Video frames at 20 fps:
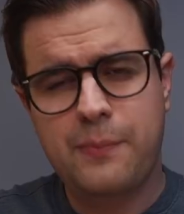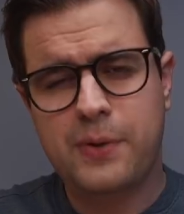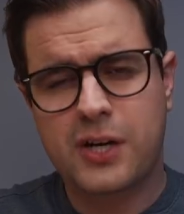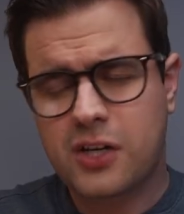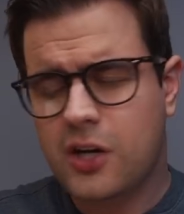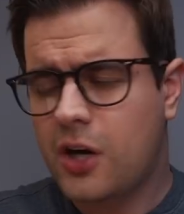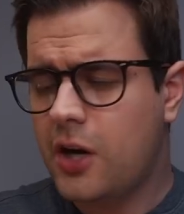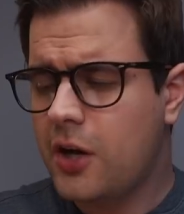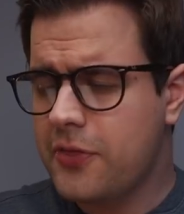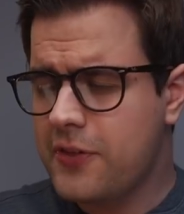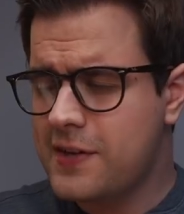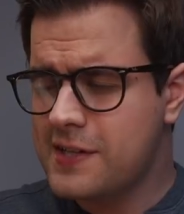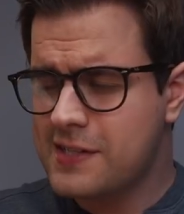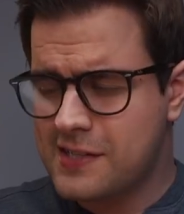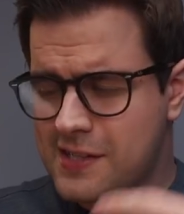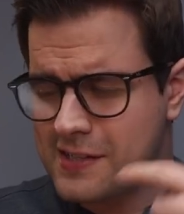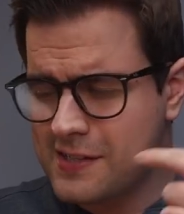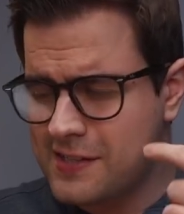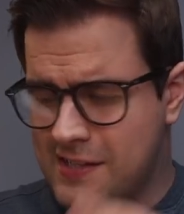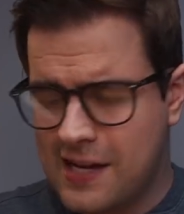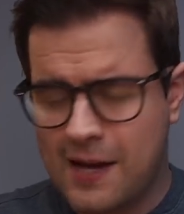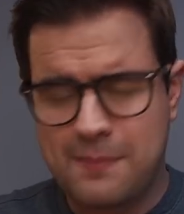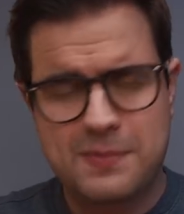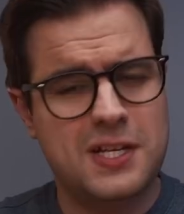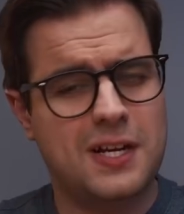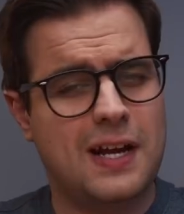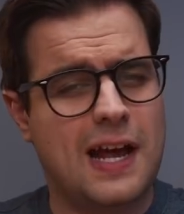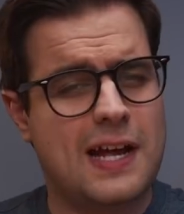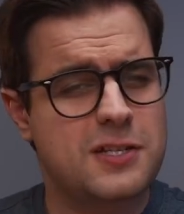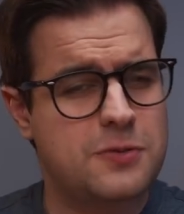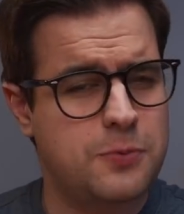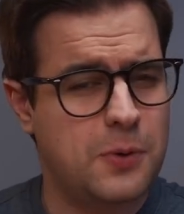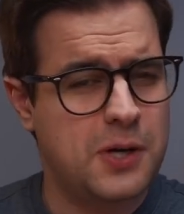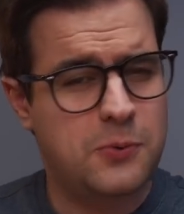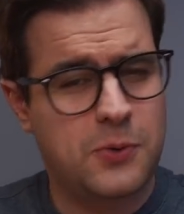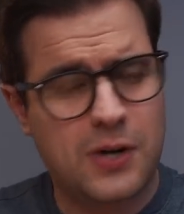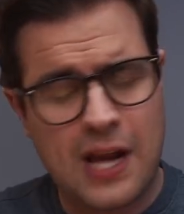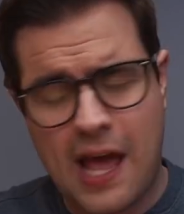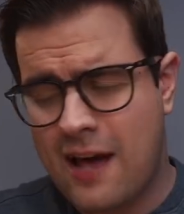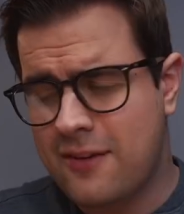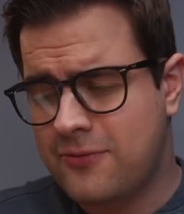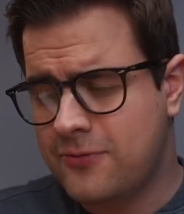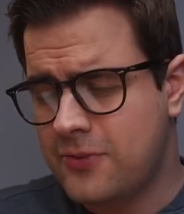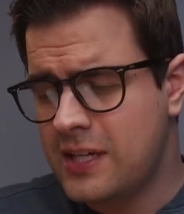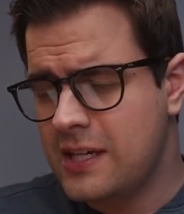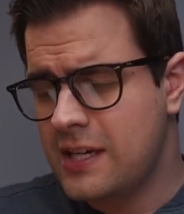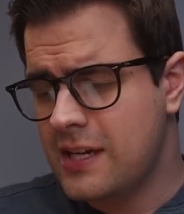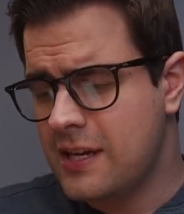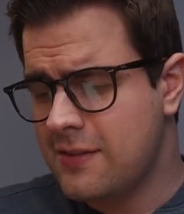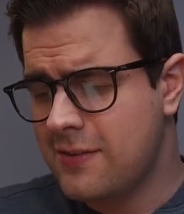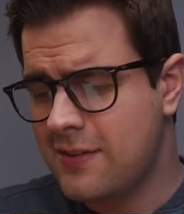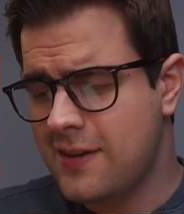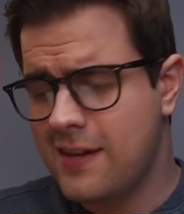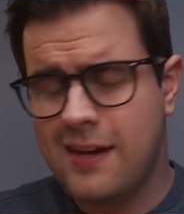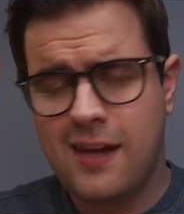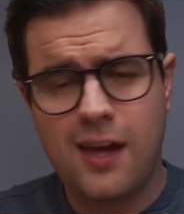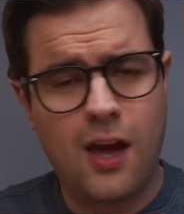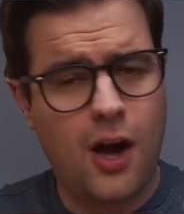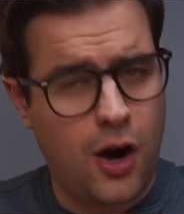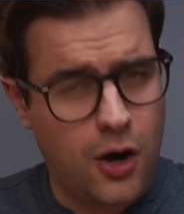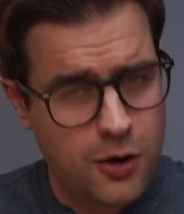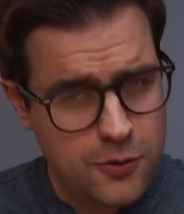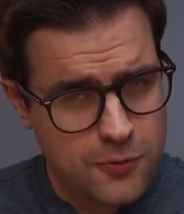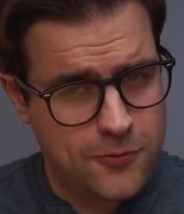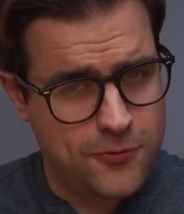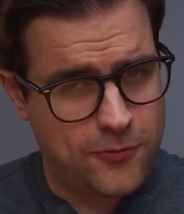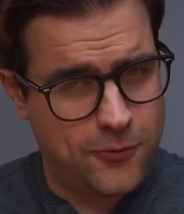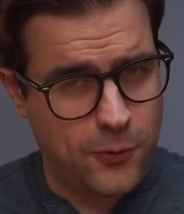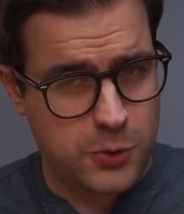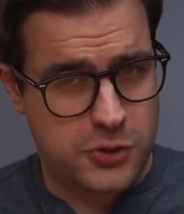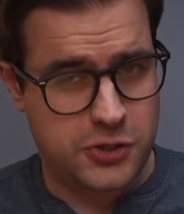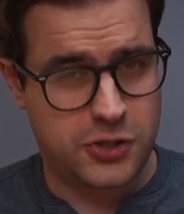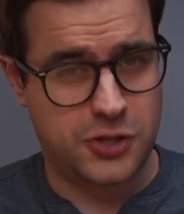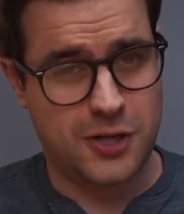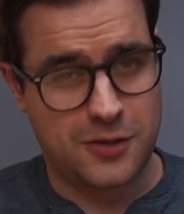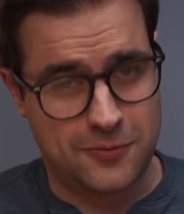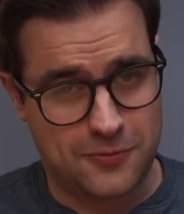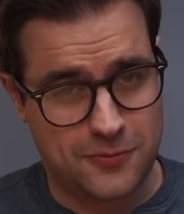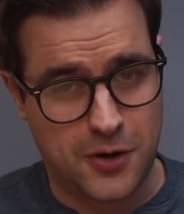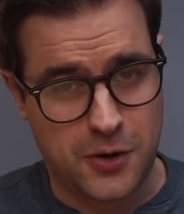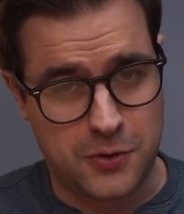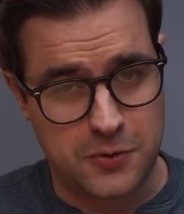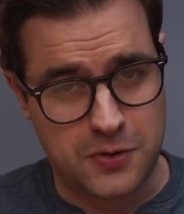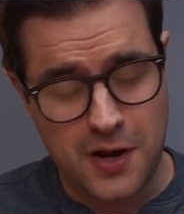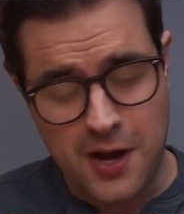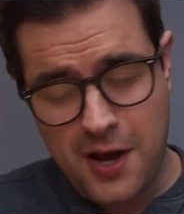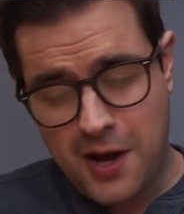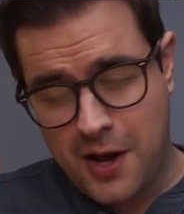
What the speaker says: gonna call this Samsung S21 FE the unfortunate phone.